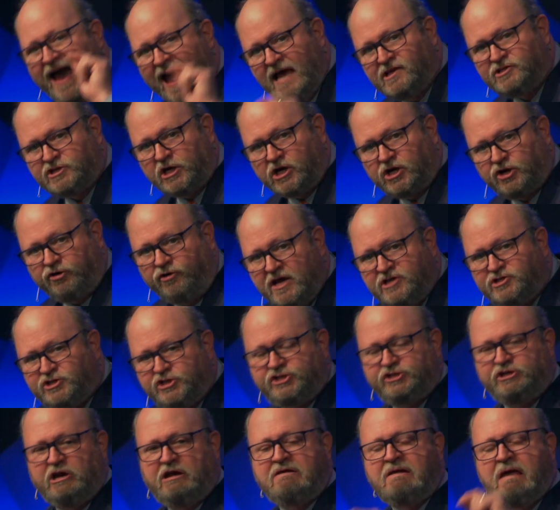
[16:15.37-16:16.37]
as a
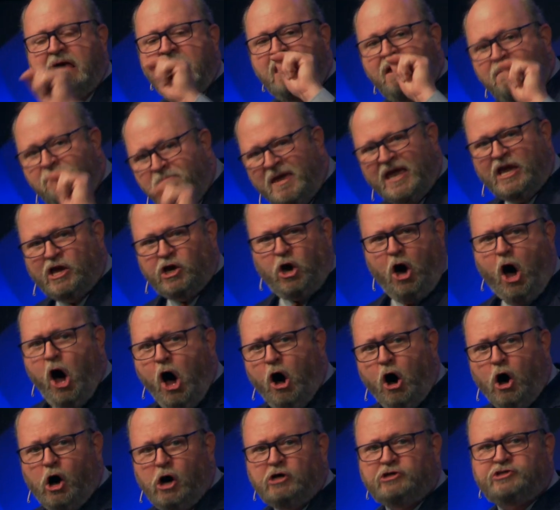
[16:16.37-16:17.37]
Christian,
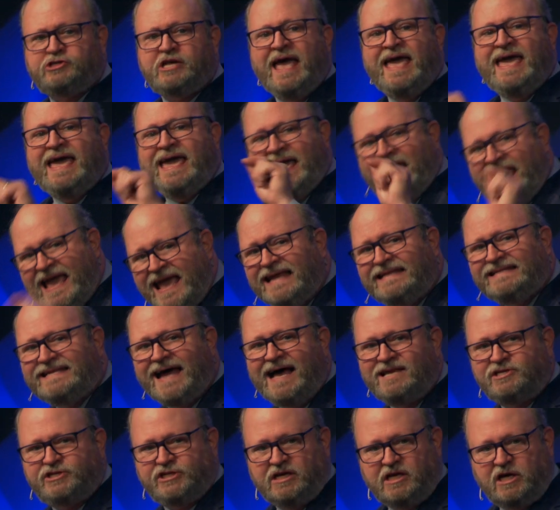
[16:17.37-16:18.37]
because he
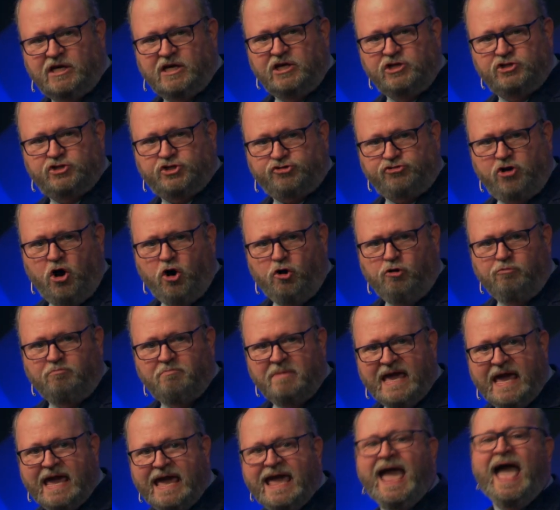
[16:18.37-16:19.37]
doesn't control
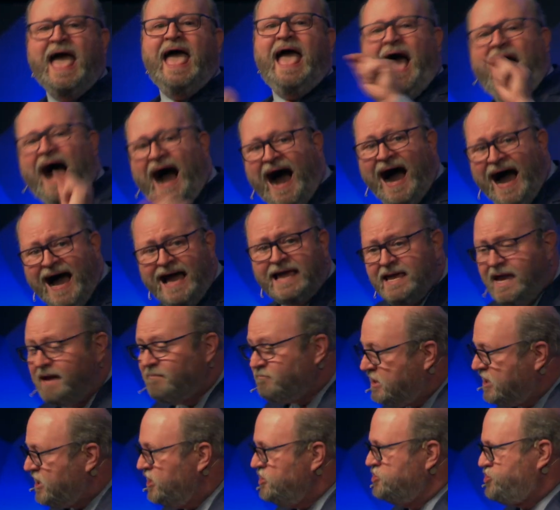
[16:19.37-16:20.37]
me. I
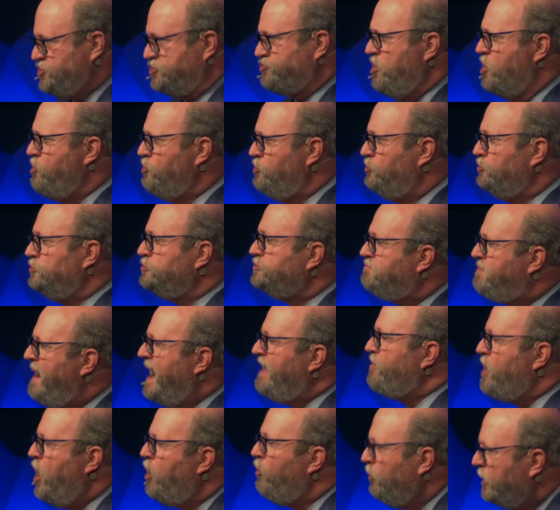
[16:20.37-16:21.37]
am controlled by
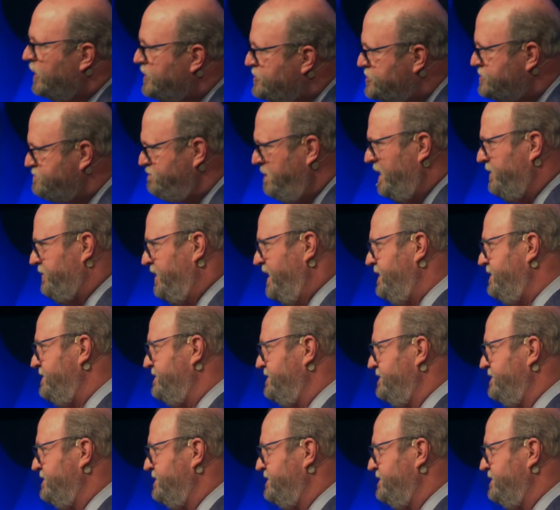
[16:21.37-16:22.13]
the Holy Spirit.